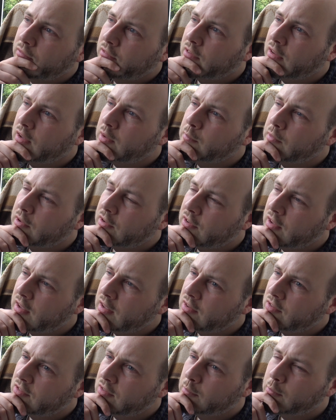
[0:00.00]
take my
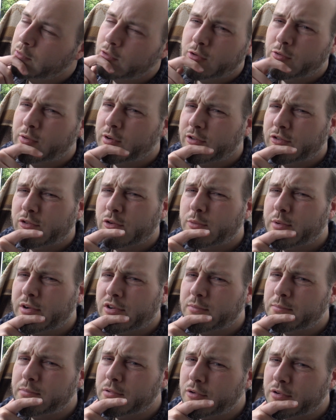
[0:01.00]
test. I'm not quite sure when
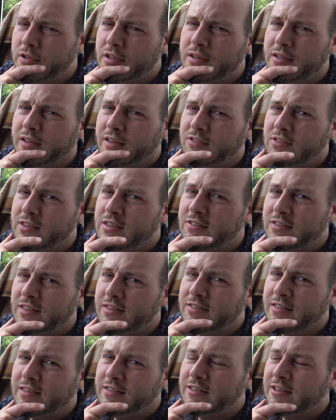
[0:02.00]
to book it, because he
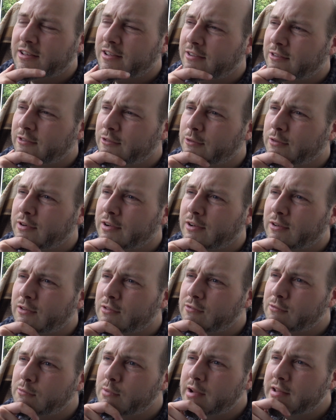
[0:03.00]
says there's like quite a lot
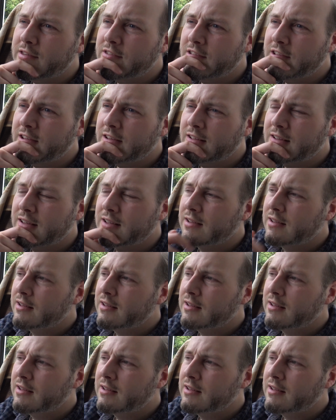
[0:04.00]
of waiting